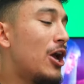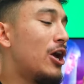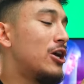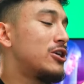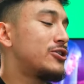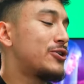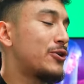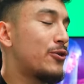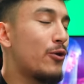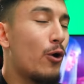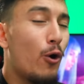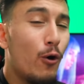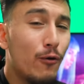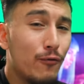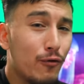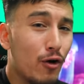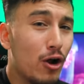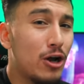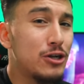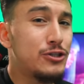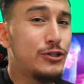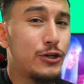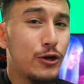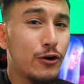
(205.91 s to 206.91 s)
So the overall
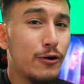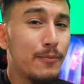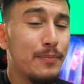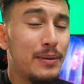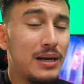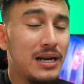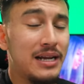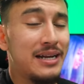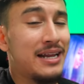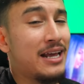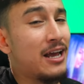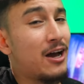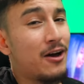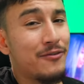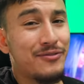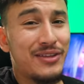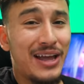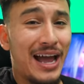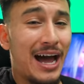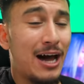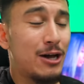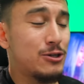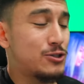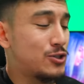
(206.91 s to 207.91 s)
durability of the
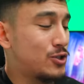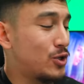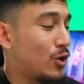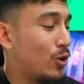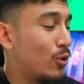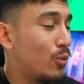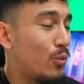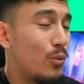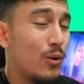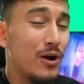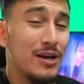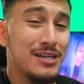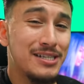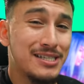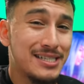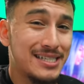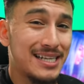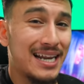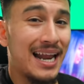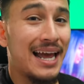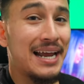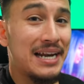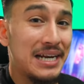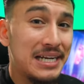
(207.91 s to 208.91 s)
outsole was
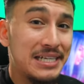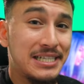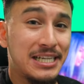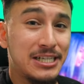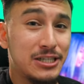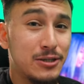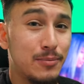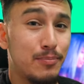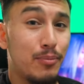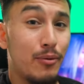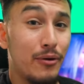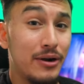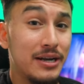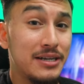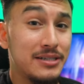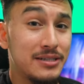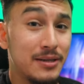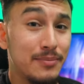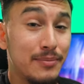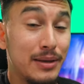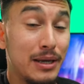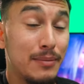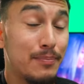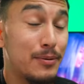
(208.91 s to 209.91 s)
slightly disappointing to
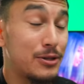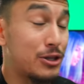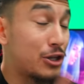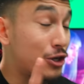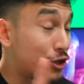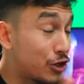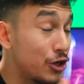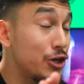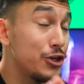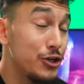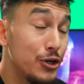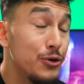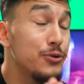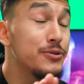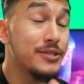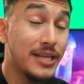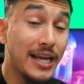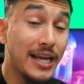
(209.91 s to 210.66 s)
me, but the good news